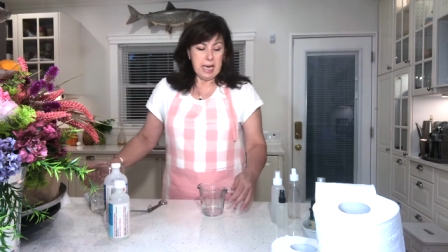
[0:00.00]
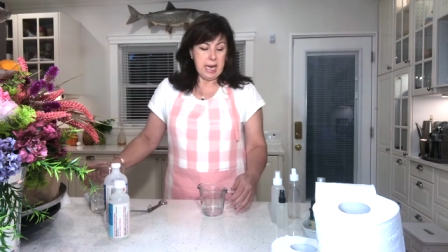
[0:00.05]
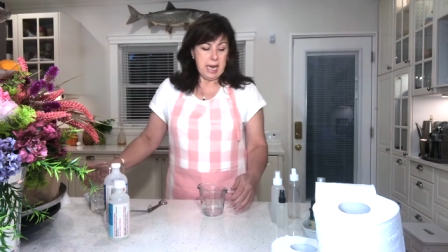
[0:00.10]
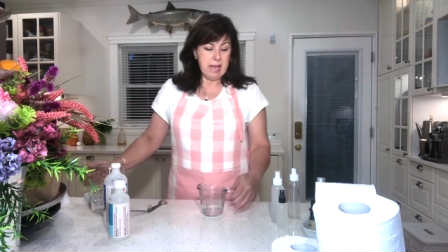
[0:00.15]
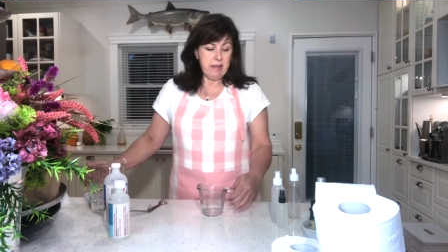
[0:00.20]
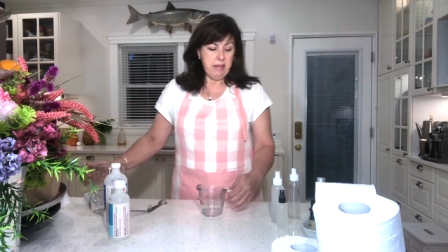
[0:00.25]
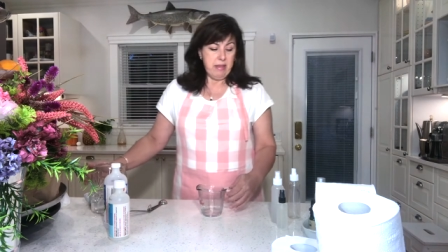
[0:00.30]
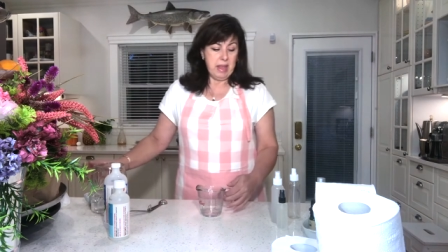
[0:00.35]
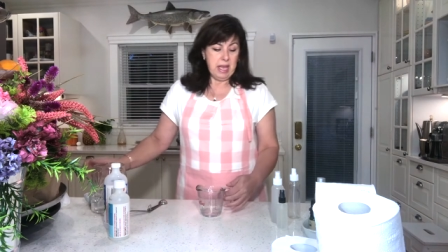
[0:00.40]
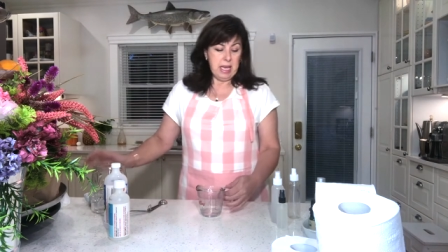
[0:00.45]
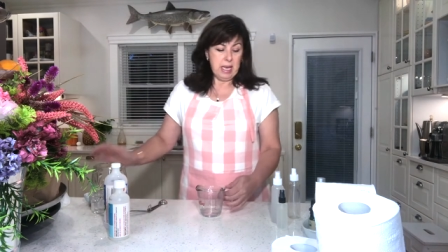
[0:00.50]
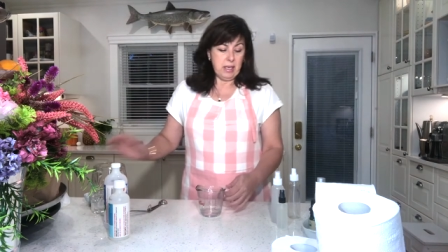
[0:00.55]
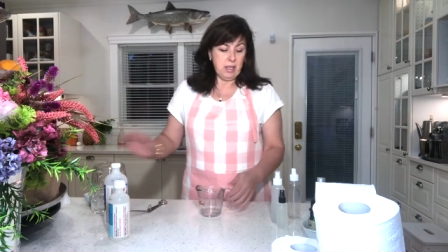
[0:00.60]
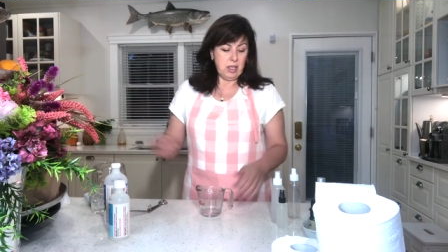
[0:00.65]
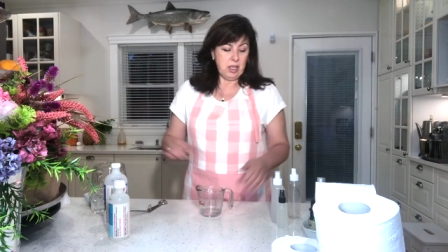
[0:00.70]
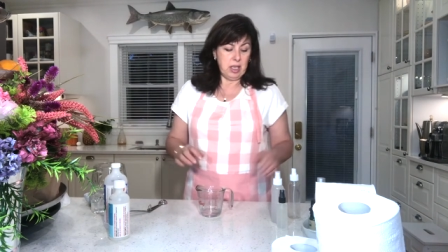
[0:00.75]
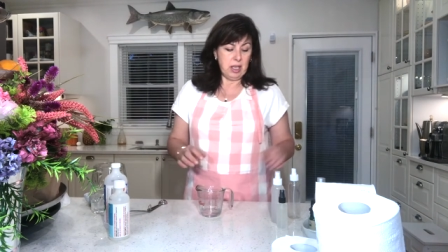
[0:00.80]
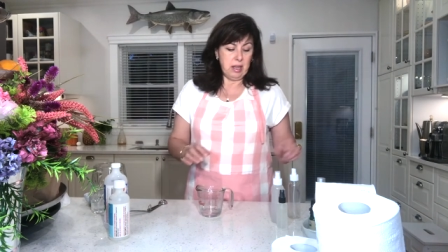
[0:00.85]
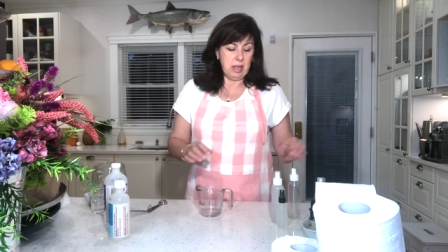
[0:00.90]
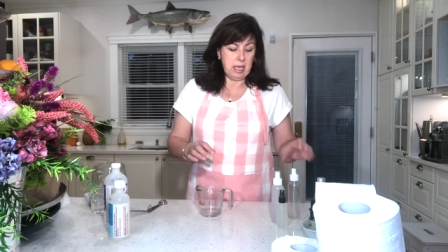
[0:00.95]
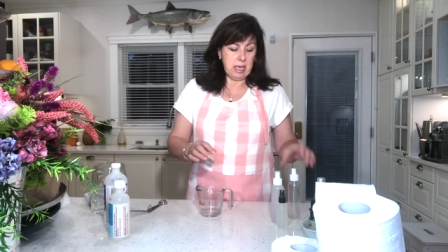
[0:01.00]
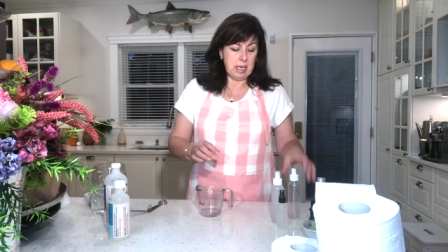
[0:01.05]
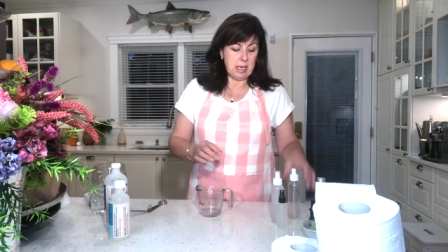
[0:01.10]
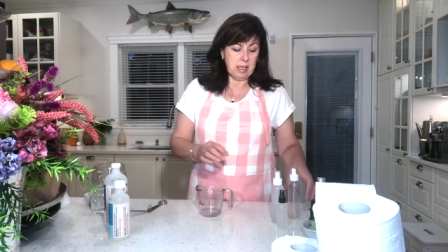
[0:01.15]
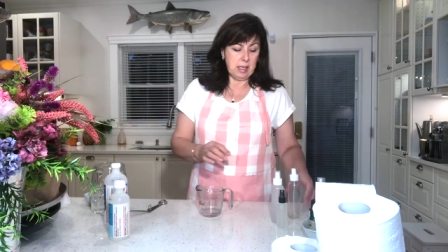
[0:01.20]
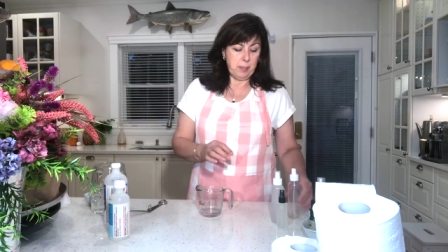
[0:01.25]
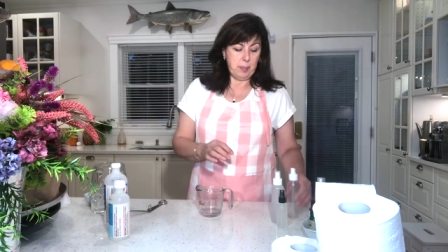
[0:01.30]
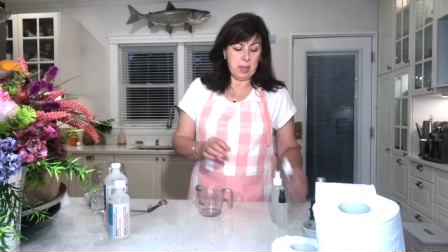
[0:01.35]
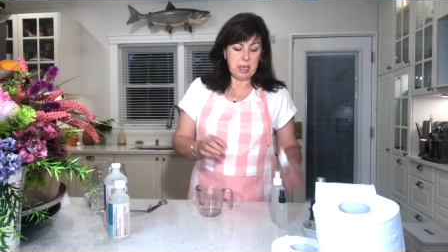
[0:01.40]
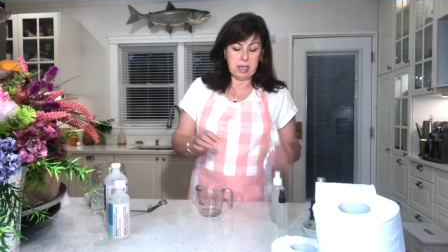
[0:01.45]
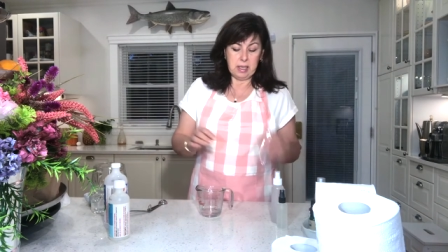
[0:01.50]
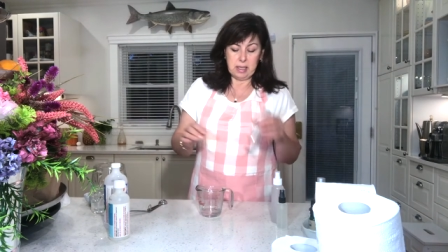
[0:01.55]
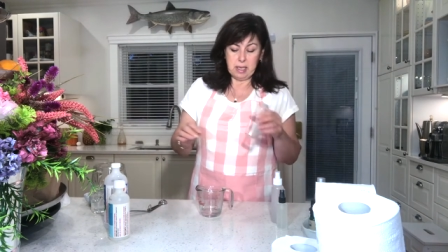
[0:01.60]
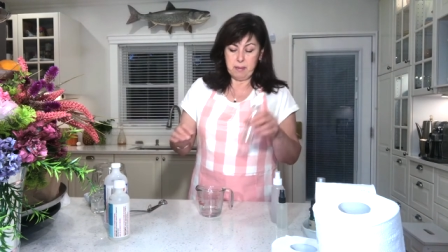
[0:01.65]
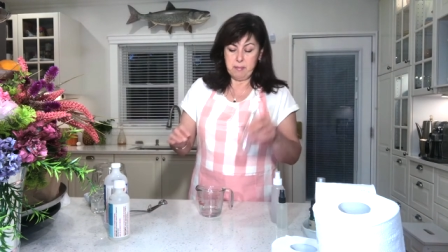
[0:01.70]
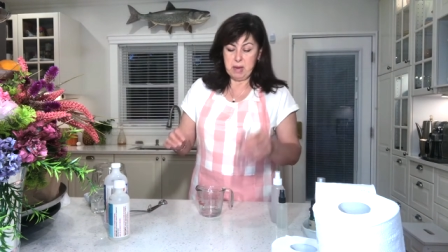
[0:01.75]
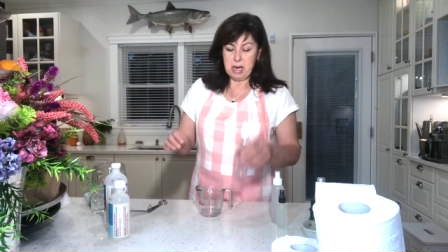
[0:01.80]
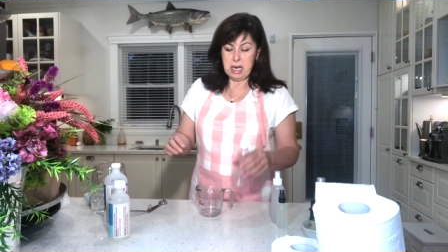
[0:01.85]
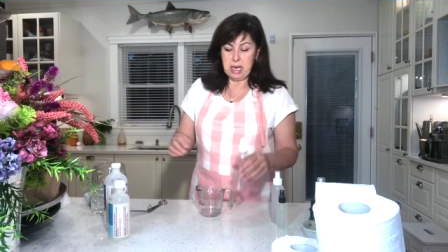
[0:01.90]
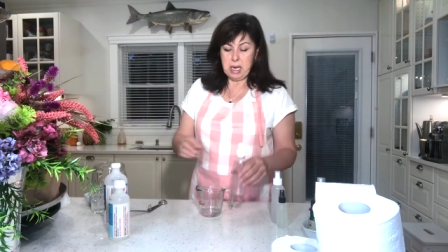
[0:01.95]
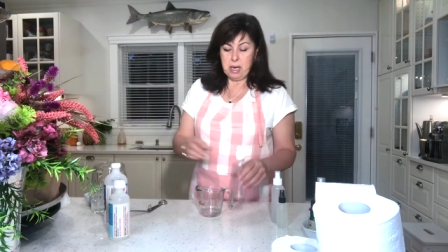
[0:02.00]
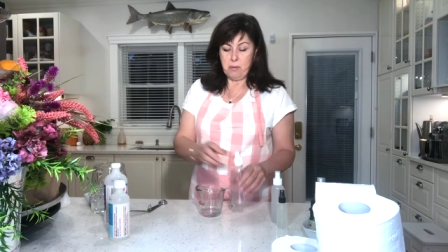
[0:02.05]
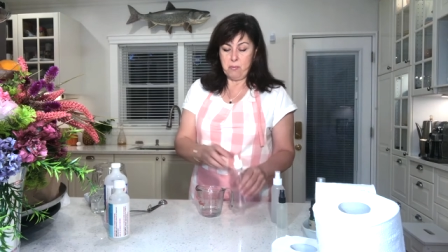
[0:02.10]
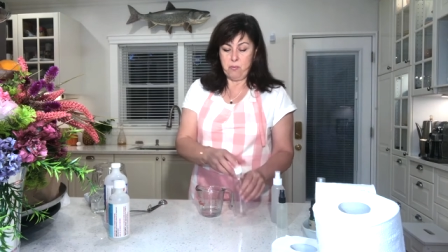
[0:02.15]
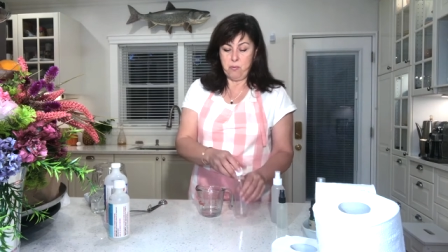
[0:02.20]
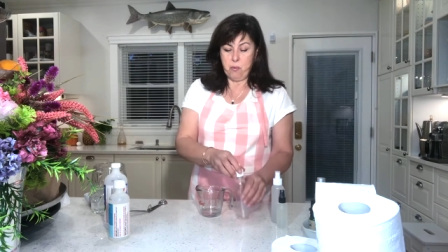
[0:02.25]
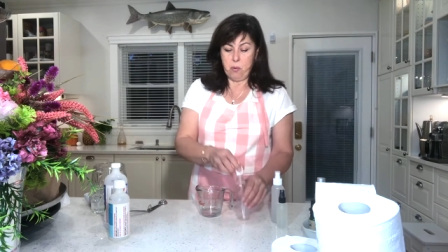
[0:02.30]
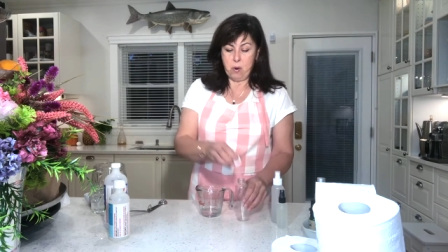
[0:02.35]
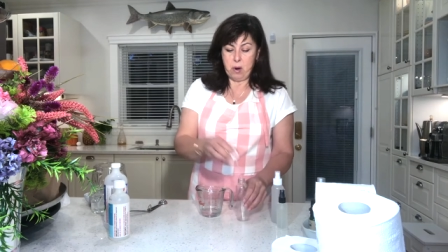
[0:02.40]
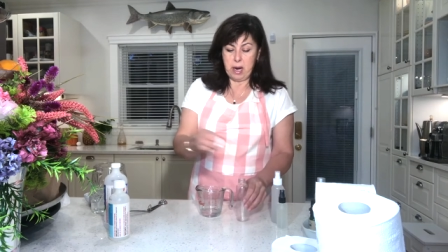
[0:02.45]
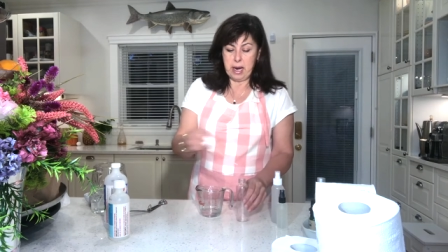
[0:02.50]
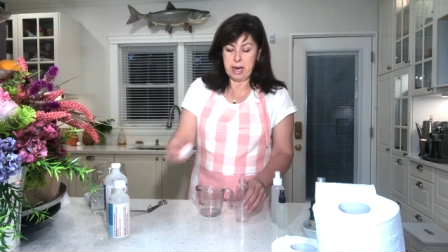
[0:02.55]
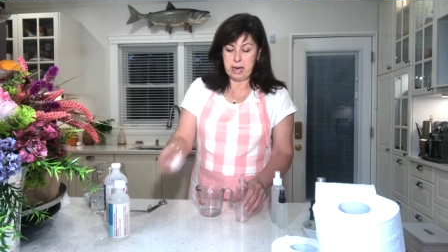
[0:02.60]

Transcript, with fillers: And then to this, because I'm making four